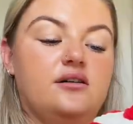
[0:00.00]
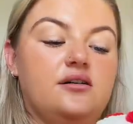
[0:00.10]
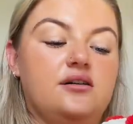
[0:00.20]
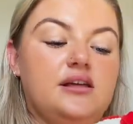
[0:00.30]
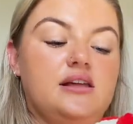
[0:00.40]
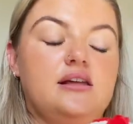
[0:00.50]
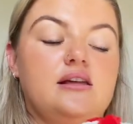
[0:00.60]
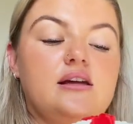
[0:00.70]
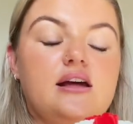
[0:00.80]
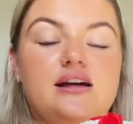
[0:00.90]

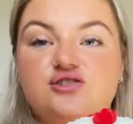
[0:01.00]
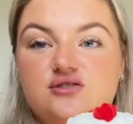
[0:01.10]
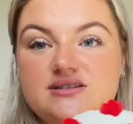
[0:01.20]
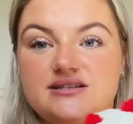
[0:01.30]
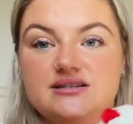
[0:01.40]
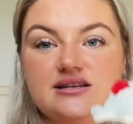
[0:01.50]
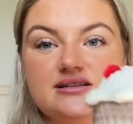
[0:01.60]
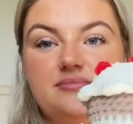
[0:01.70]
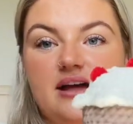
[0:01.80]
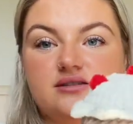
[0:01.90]
I adjusted
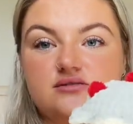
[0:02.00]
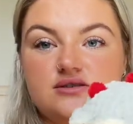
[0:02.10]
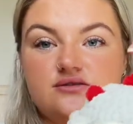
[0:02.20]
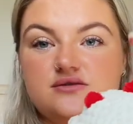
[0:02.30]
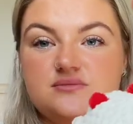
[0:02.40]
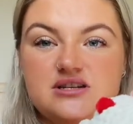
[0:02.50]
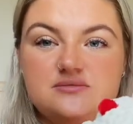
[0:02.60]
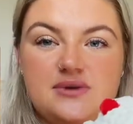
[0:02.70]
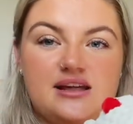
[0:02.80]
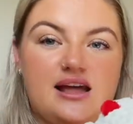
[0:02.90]
this pattern, so there's meant to
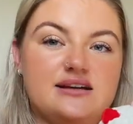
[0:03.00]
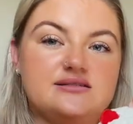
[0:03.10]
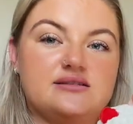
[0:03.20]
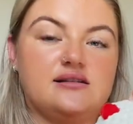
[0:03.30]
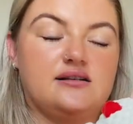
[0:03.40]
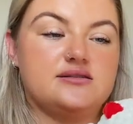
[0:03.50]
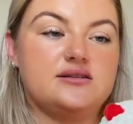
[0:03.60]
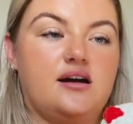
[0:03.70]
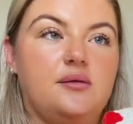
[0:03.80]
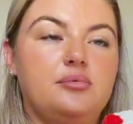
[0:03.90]
be a candle on
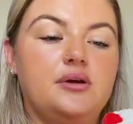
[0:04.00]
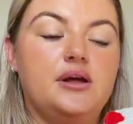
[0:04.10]
top,